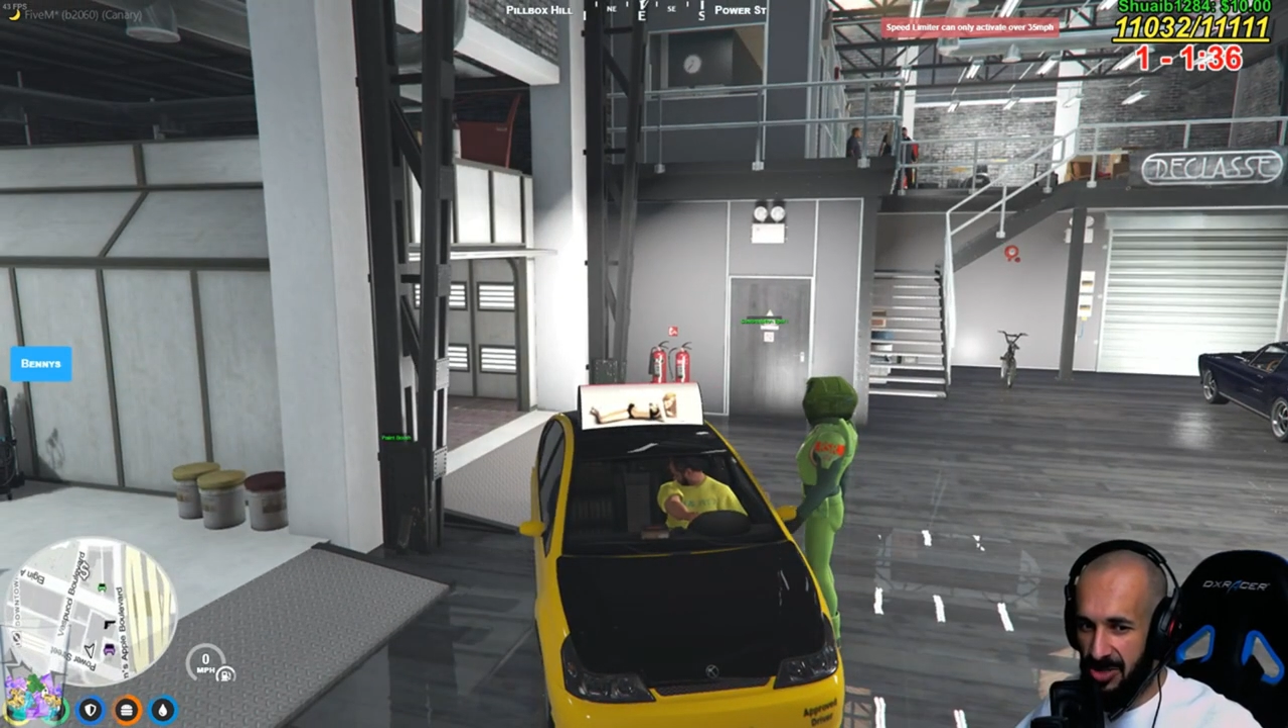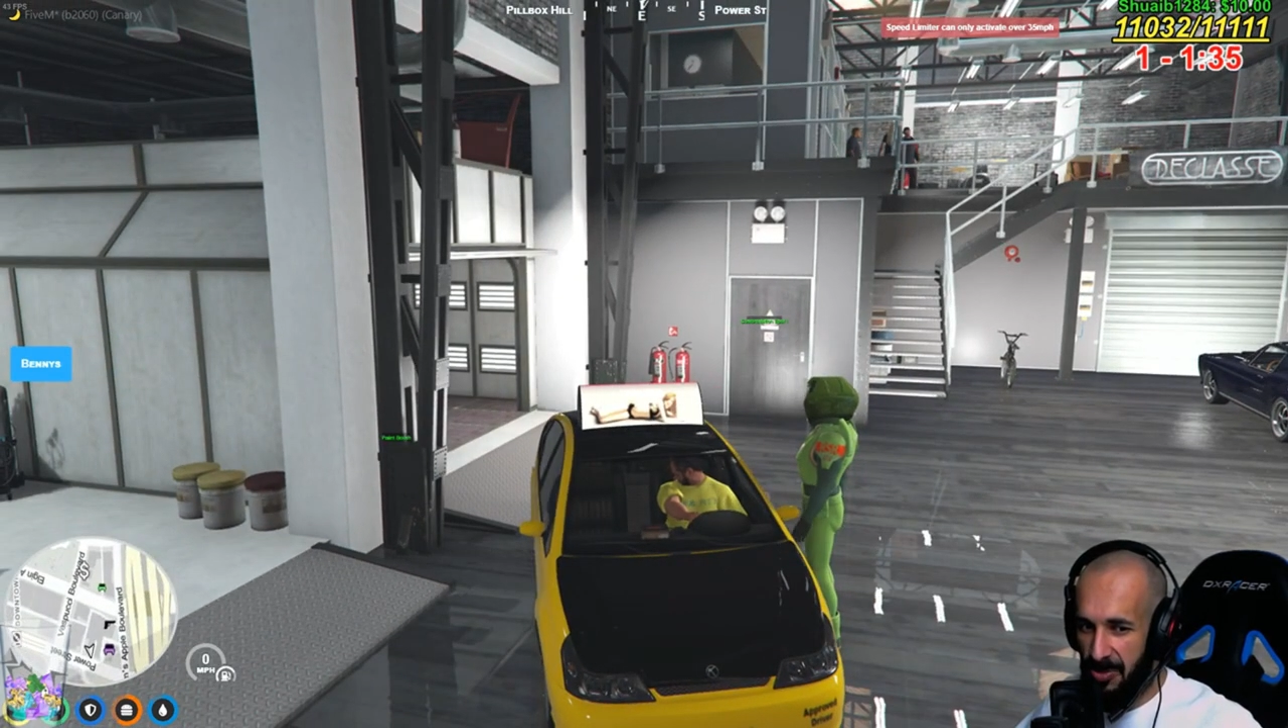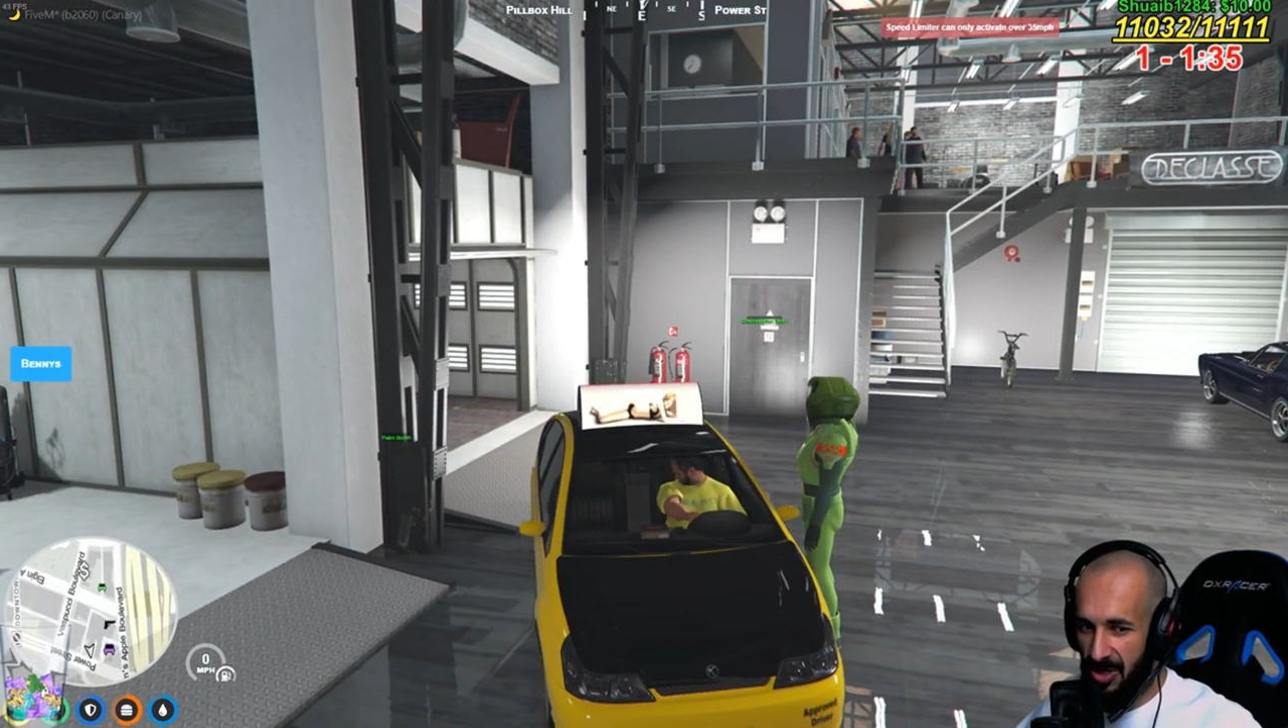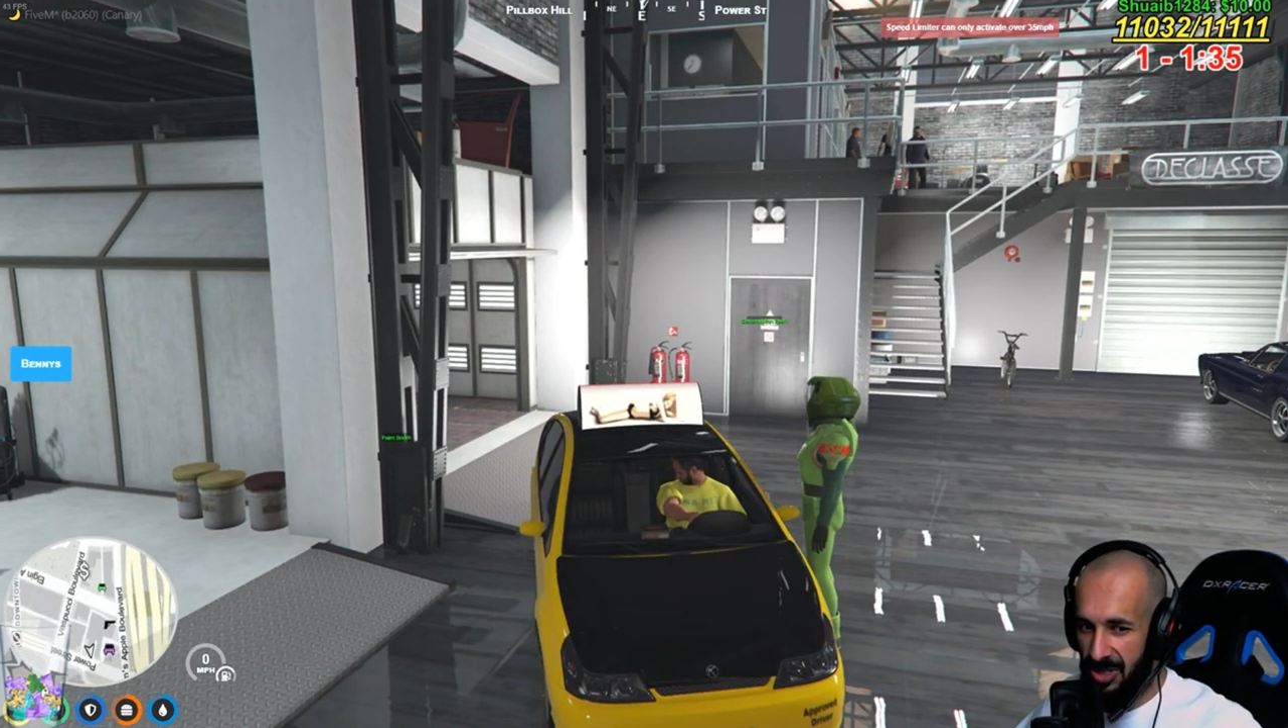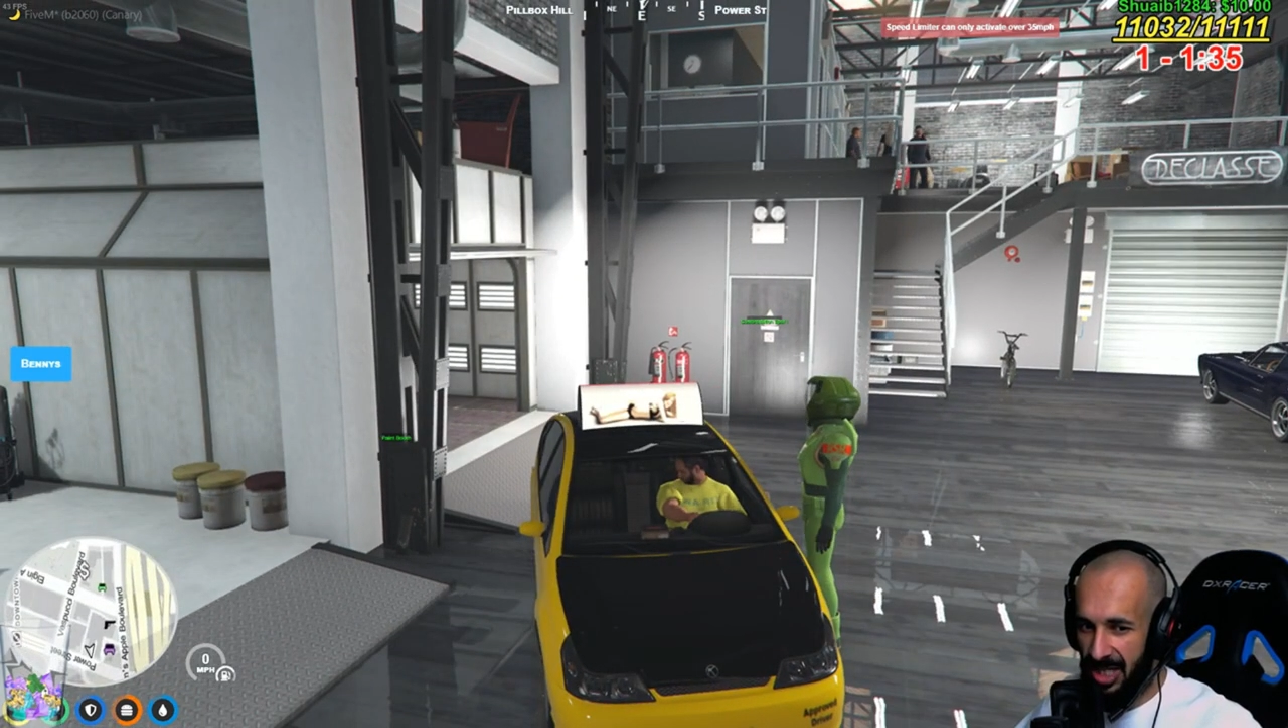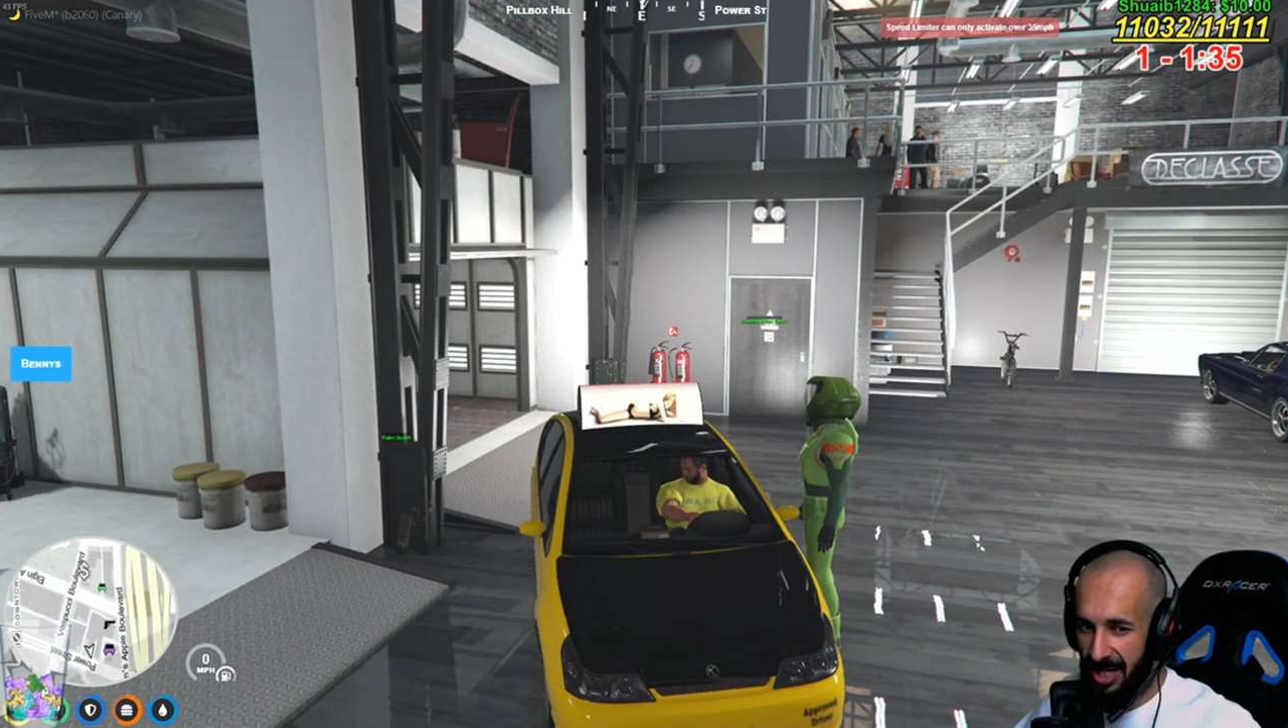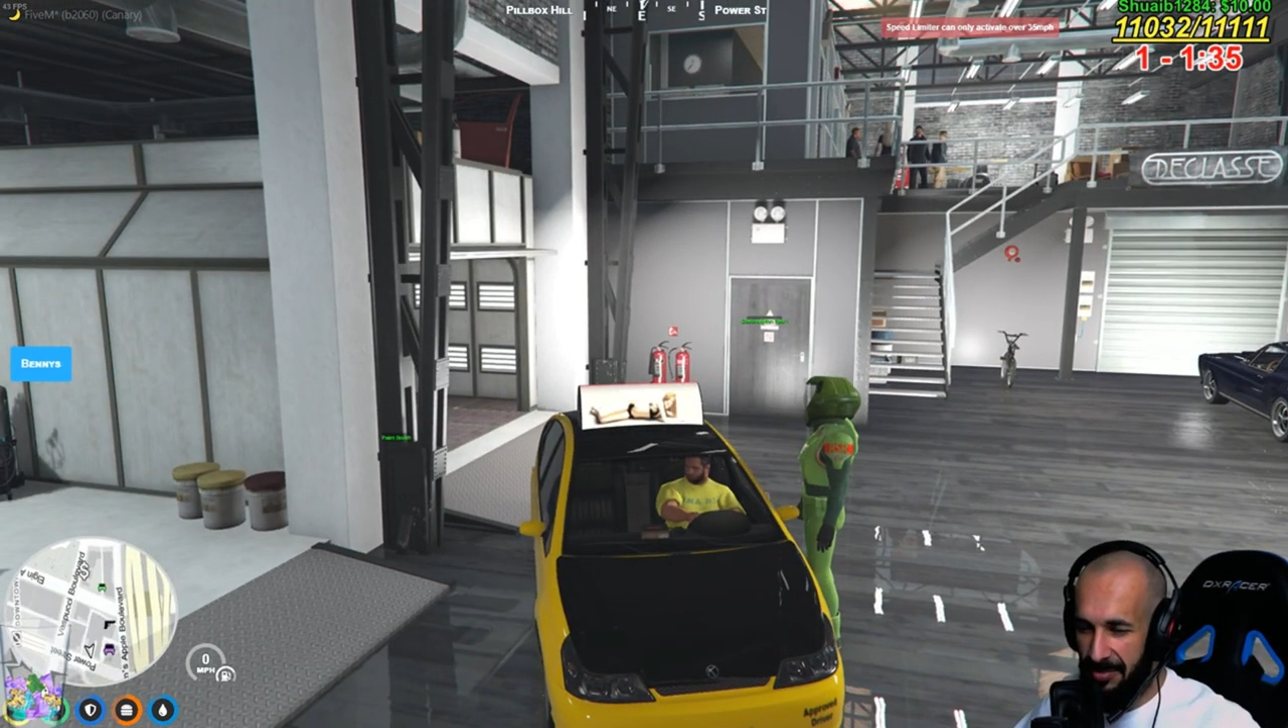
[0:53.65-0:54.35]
Bro. Tell him,